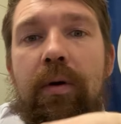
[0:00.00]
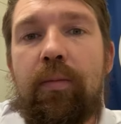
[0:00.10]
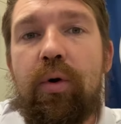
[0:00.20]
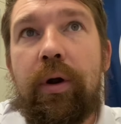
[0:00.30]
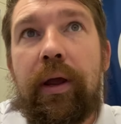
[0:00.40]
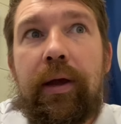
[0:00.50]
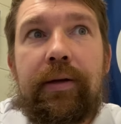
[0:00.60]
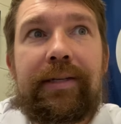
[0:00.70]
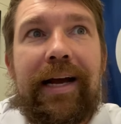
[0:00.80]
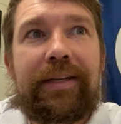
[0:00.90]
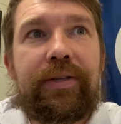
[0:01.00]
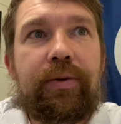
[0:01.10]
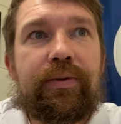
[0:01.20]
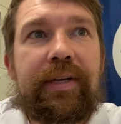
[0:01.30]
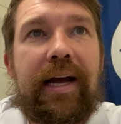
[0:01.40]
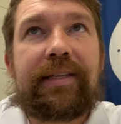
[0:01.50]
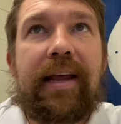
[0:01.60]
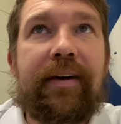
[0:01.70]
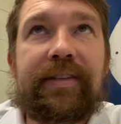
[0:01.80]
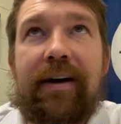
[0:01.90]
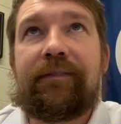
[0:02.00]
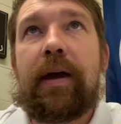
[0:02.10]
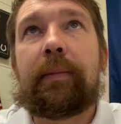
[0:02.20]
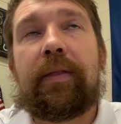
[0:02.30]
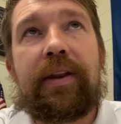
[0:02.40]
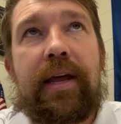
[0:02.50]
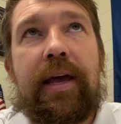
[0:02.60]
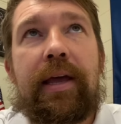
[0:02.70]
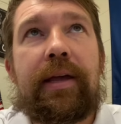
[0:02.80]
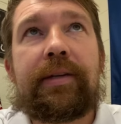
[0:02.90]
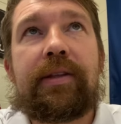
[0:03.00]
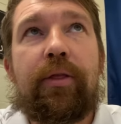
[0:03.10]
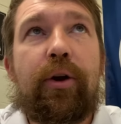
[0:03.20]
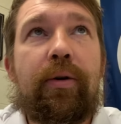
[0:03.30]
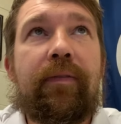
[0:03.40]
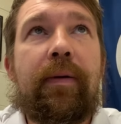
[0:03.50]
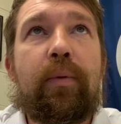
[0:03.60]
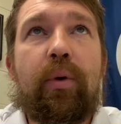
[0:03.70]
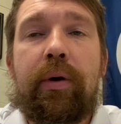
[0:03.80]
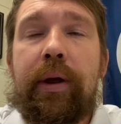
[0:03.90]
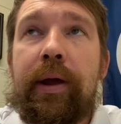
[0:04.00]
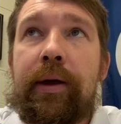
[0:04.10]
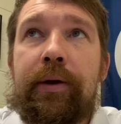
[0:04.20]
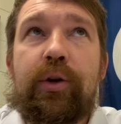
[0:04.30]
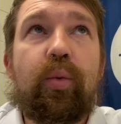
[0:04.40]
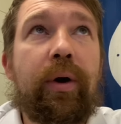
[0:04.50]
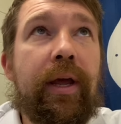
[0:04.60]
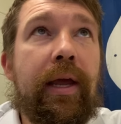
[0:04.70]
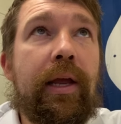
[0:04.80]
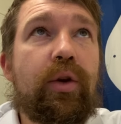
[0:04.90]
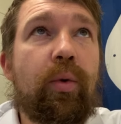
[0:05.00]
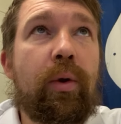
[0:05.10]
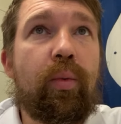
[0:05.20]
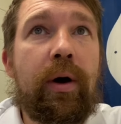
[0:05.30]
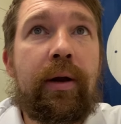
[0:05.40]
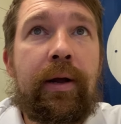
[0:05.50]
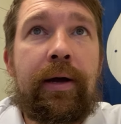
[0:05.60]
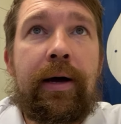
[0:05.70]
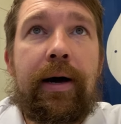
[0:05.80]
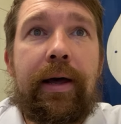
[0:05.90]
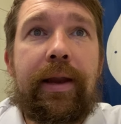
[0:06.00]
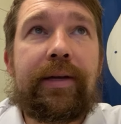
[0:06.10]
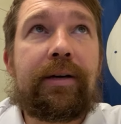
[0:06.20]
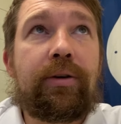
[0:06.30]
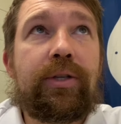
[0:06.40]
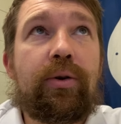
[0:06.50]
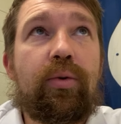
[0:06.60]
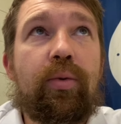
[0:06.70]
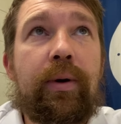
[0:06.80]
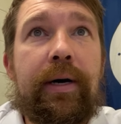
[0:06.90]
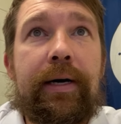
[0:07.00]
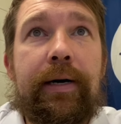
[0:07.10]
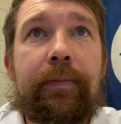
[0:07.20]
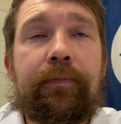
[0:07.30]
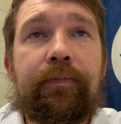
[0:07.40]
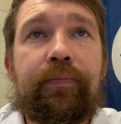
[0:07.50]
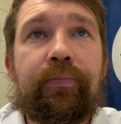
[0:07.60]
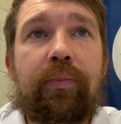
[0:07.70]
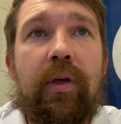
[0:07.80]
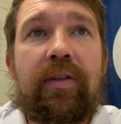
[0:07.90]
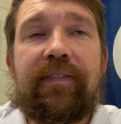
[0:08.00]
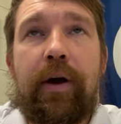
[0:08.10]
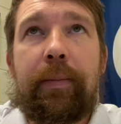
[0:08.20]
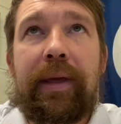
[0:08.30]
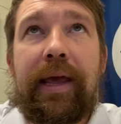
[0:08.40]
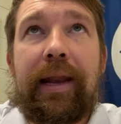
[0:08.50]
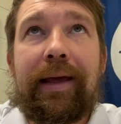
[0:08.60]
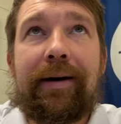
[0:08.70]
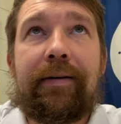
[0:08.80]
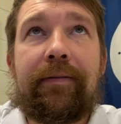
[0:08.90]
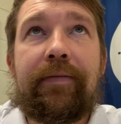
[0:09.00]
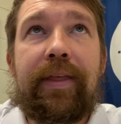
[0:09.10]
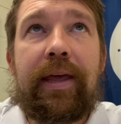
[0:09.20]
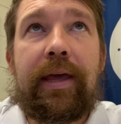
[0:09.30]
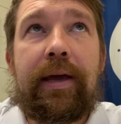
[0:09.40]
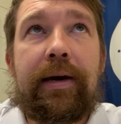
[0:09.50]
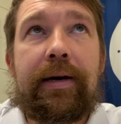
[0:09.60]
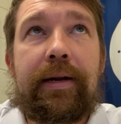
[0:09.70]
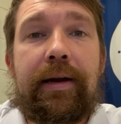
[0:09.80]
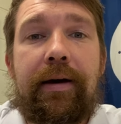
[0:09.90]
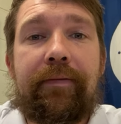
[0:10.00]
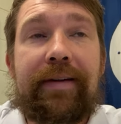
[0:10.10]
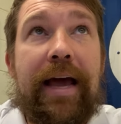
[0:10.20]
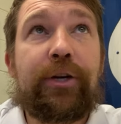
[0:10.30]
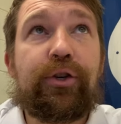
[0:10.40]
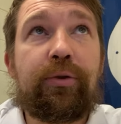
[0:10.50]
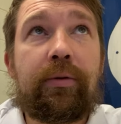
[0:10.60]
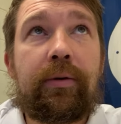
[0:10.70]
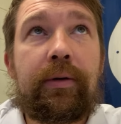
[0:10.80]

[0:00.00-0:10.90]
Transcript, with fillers: morning, Scott students, Scott staff, Scott family. The day is the 3rd of February 2021. Uh, it is also um, the very beginning of the uh, of National